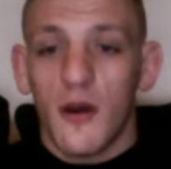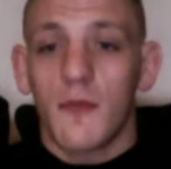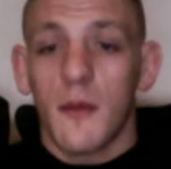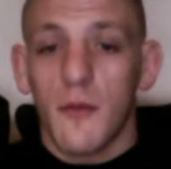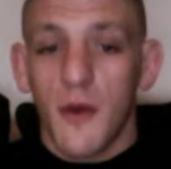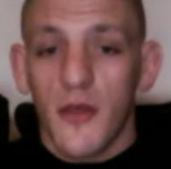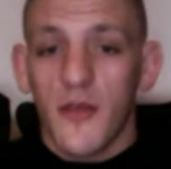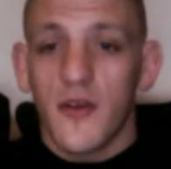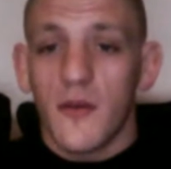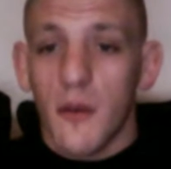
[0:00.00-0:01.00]
my
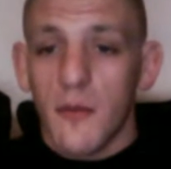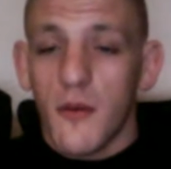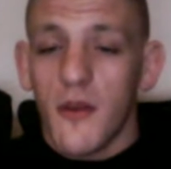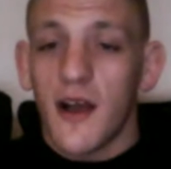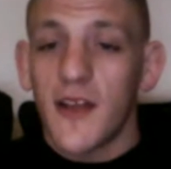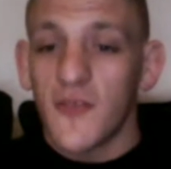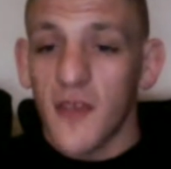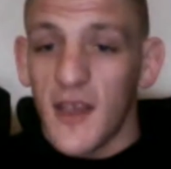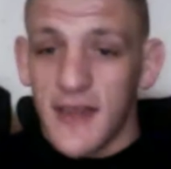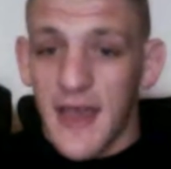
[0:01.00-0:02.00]
brother
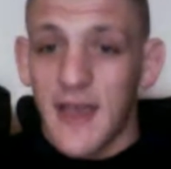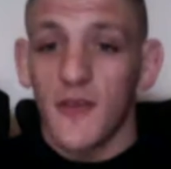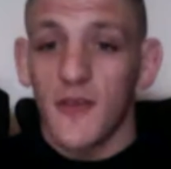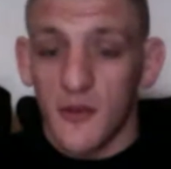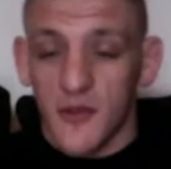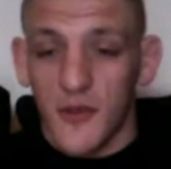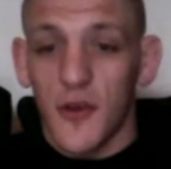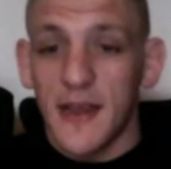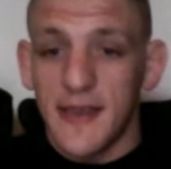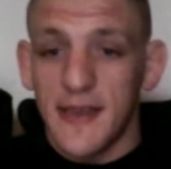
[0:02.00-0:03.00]
Andre and Daniel thought that was a
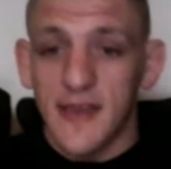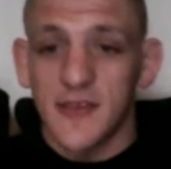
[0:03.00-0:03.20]
good idea, so